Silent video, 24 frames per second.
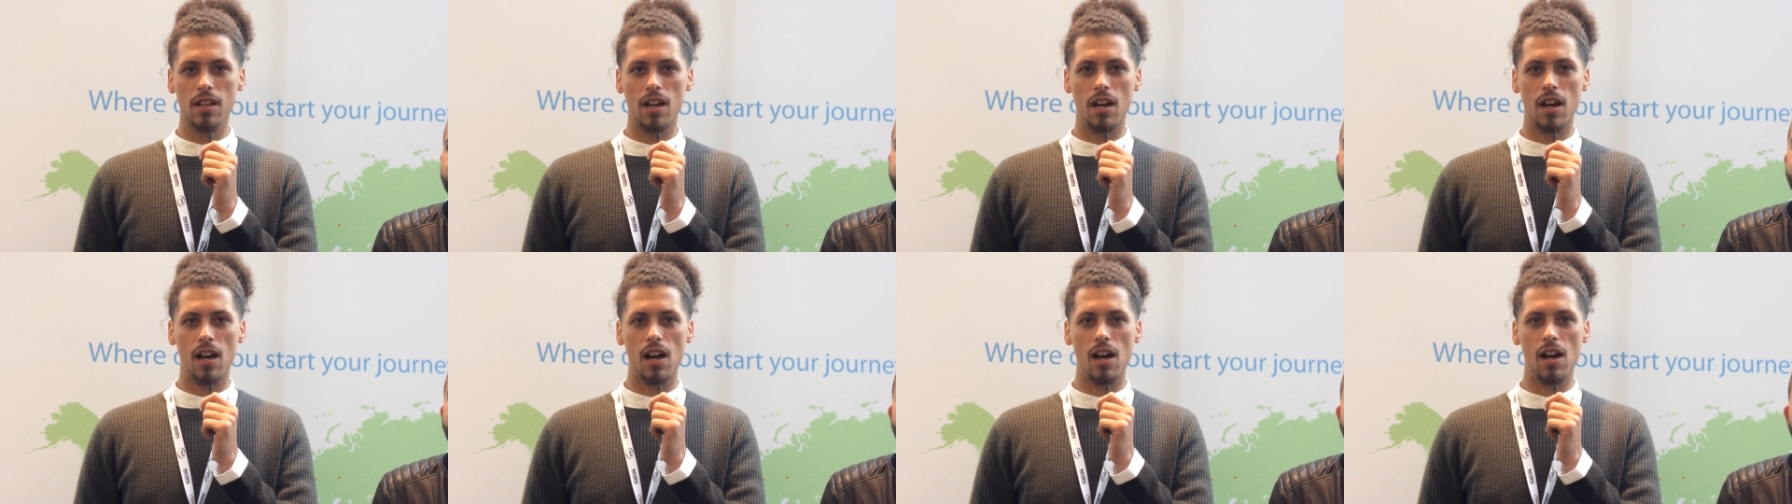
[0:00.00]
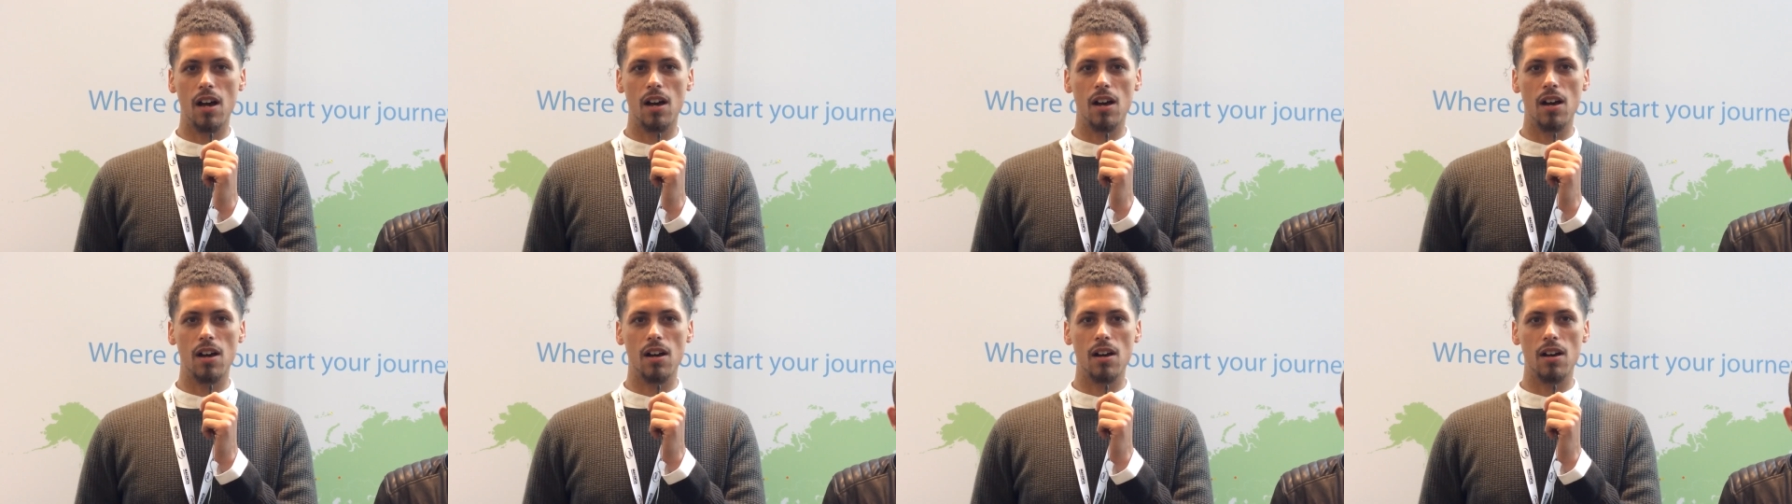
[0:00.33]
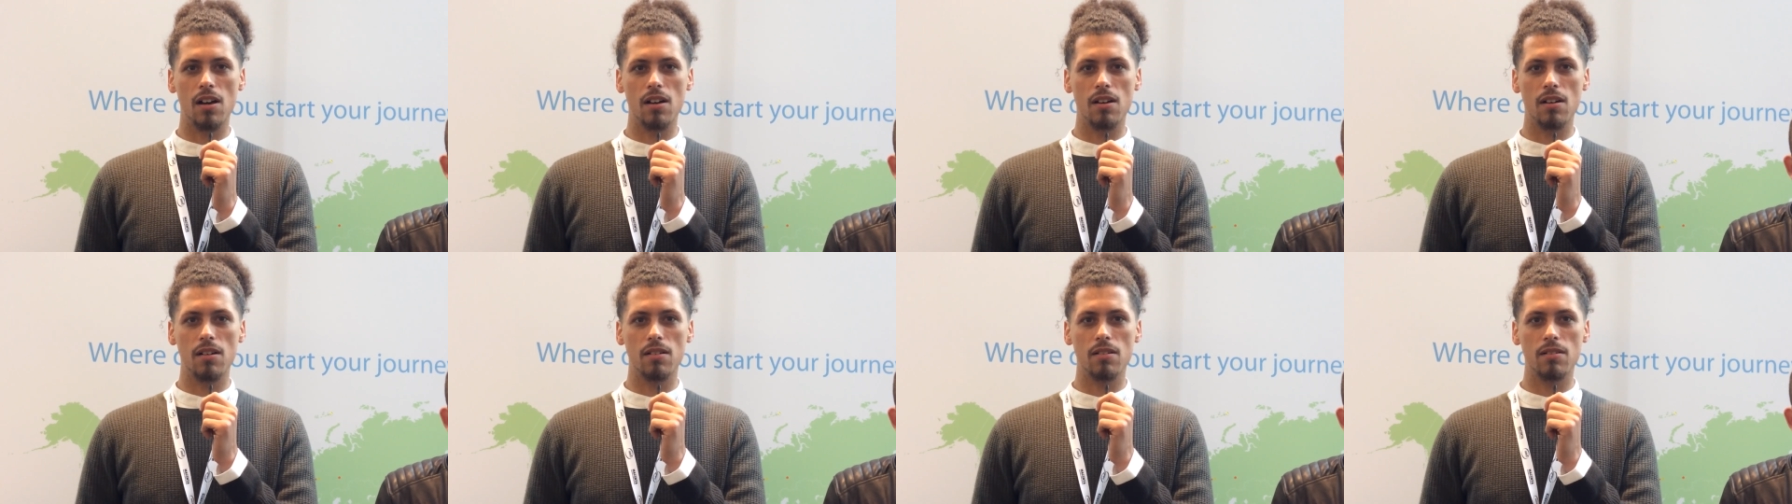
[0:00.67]

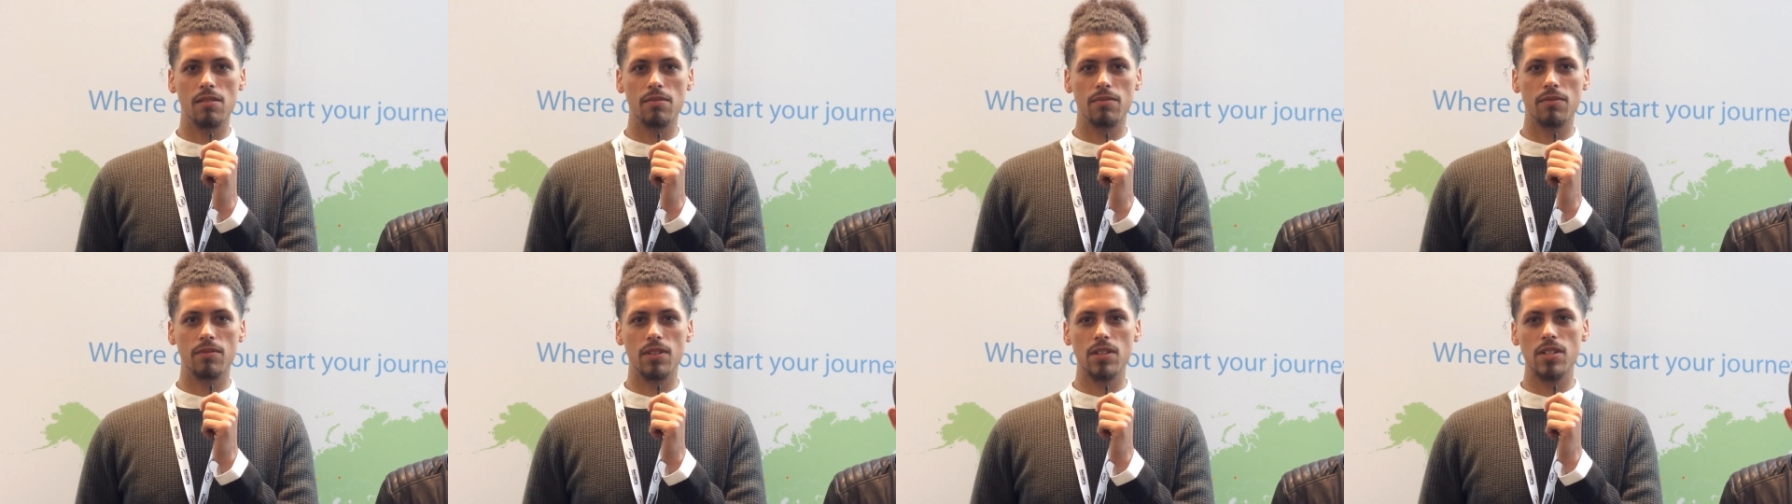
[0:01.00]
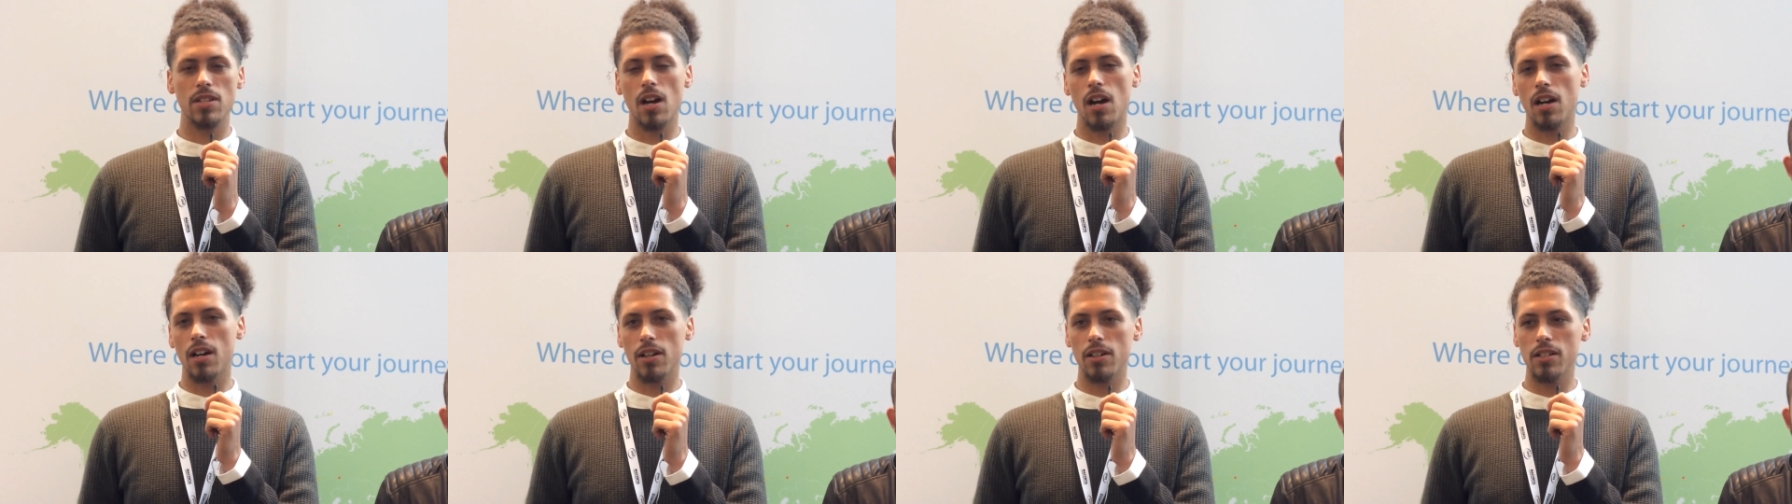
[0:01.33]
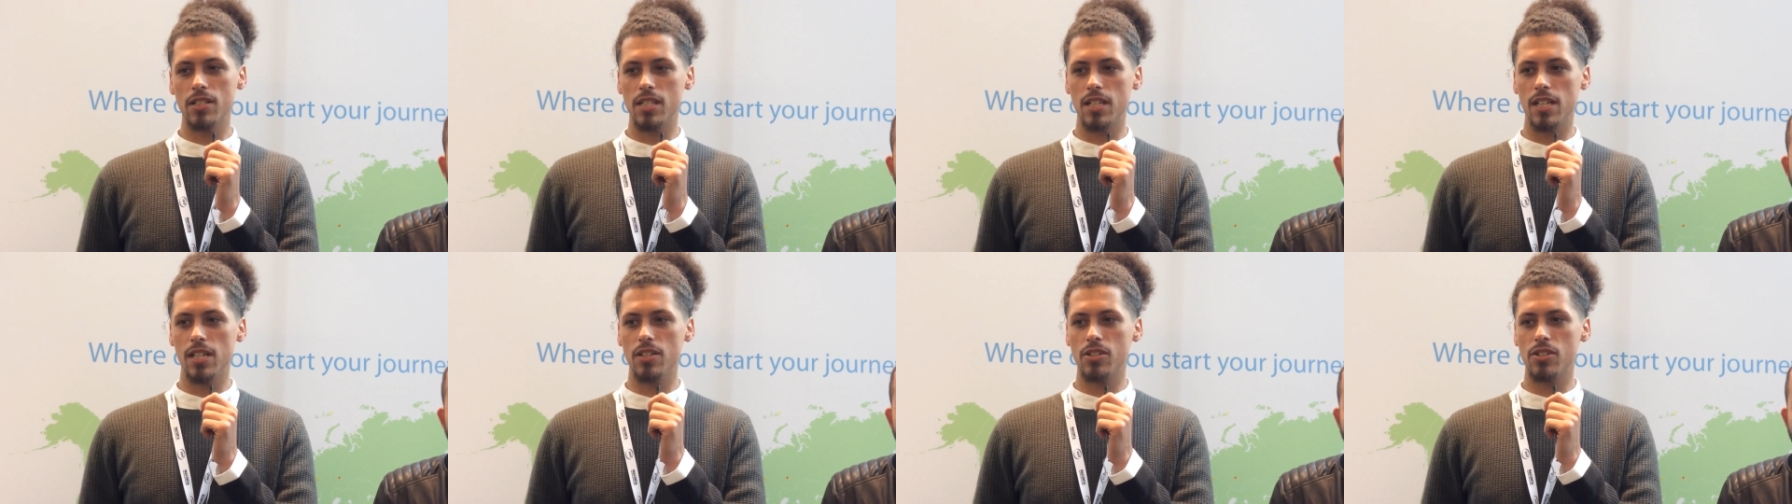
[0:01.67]
of younger
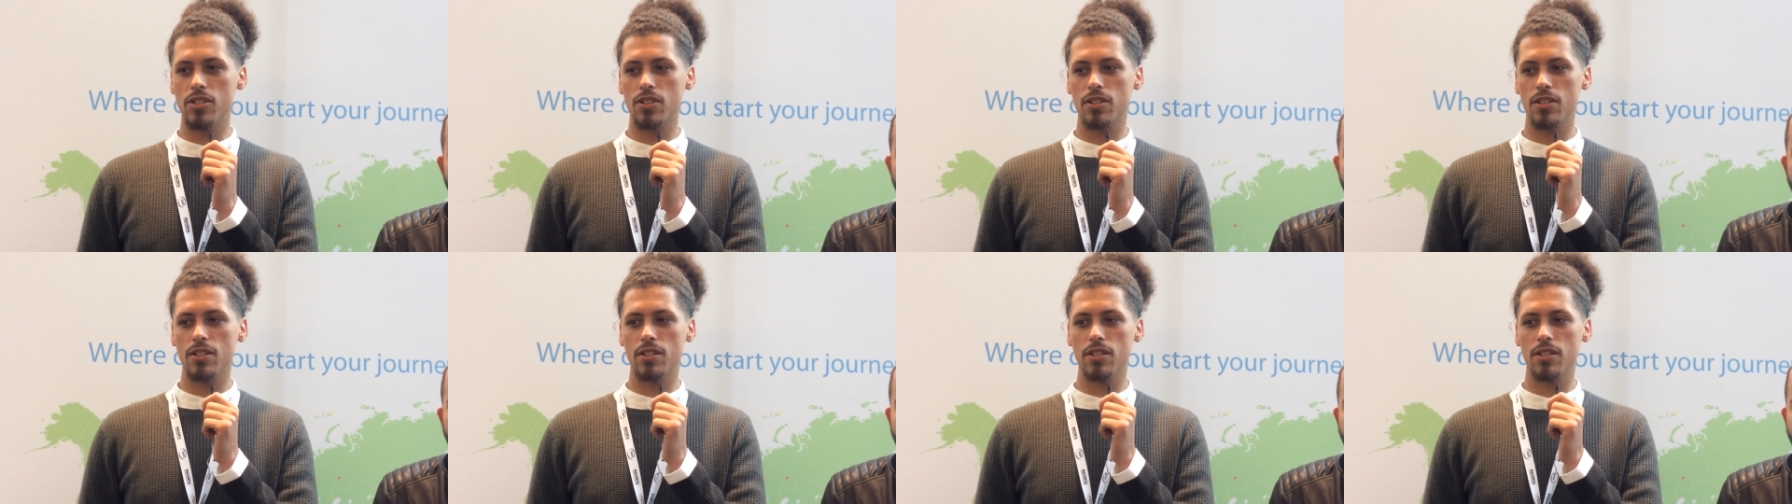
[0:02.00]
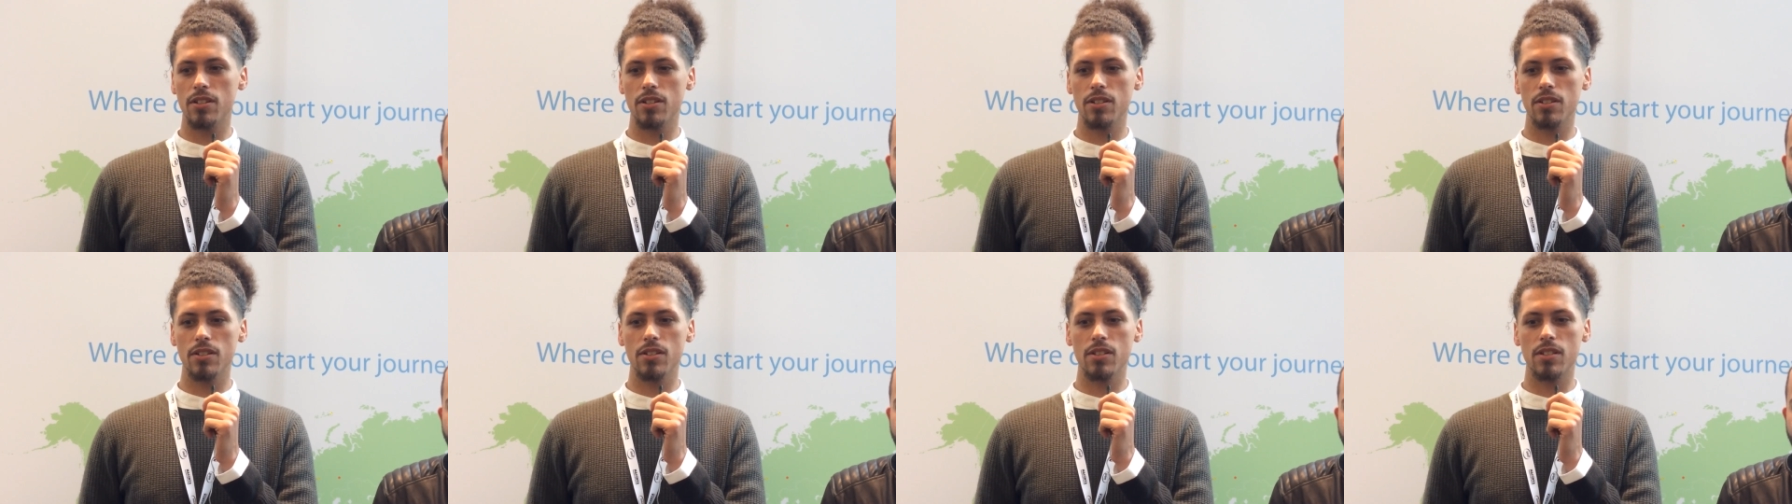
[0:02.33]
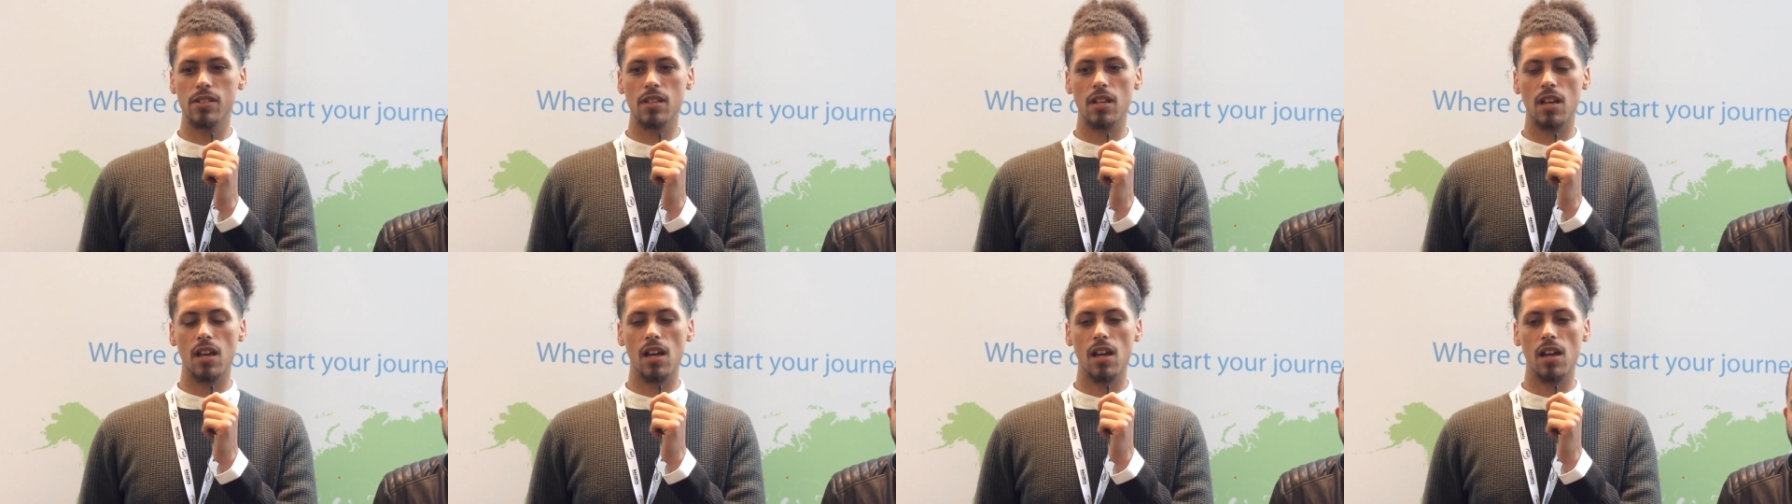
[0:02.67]

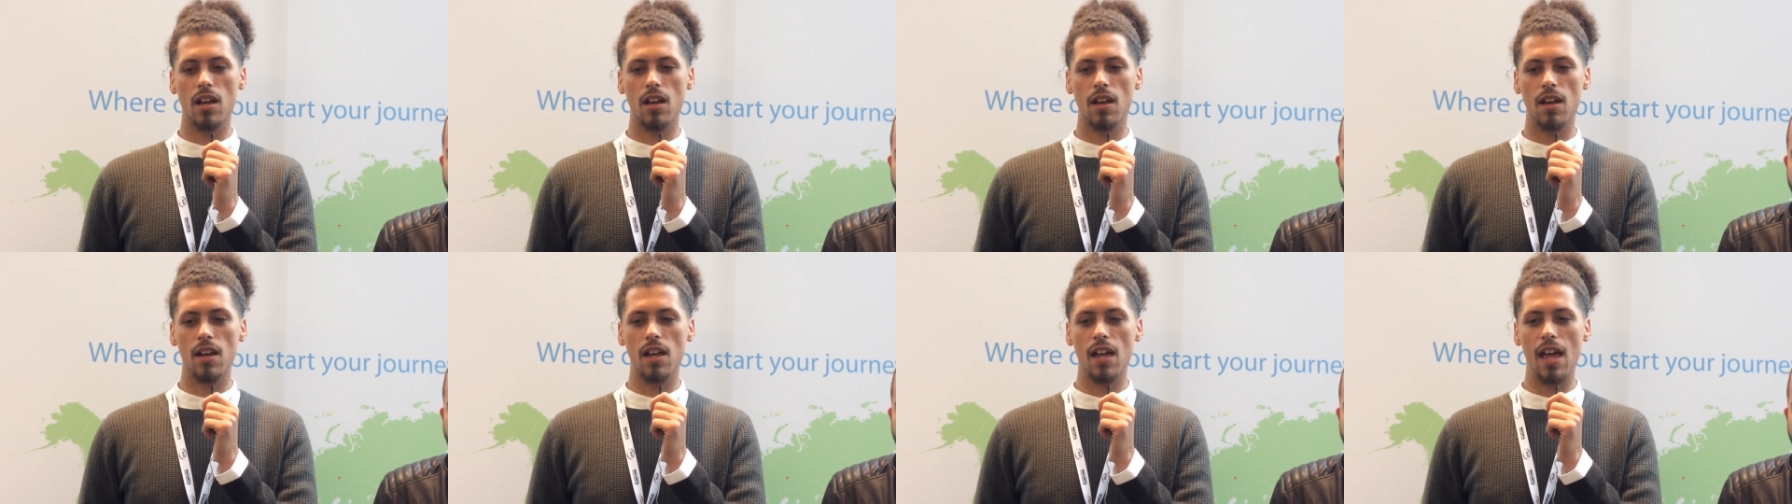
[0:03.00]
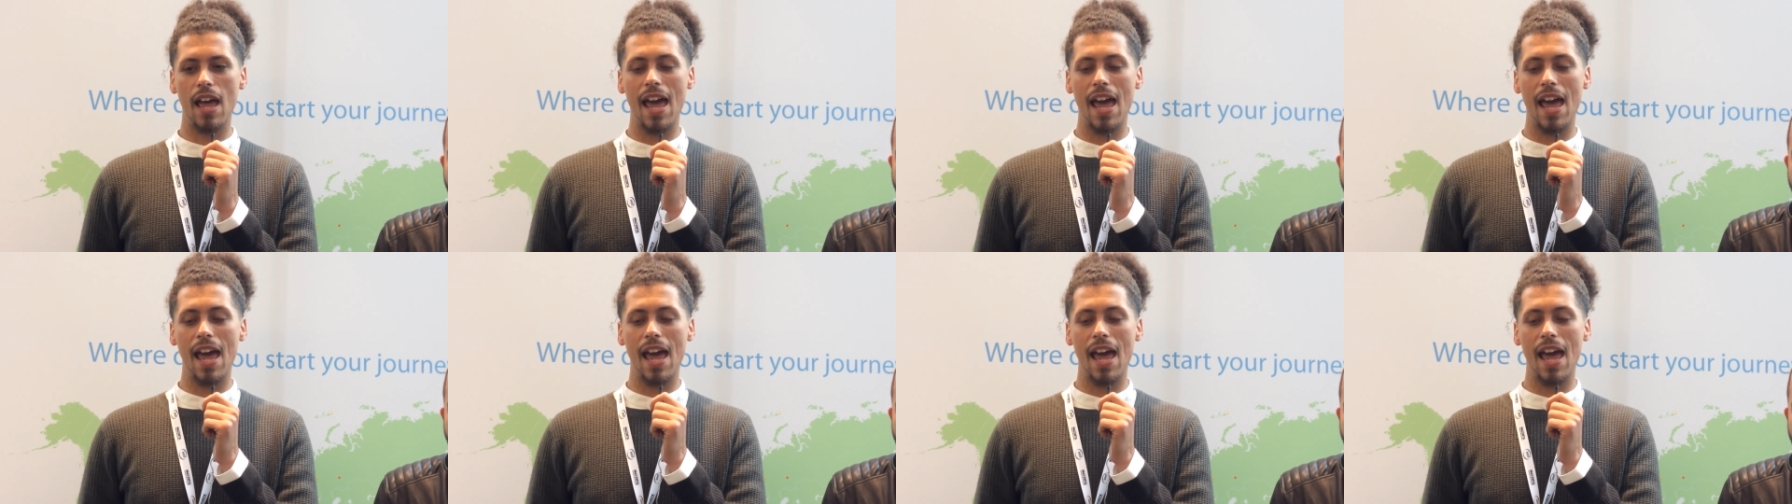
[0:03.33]
teachers uh,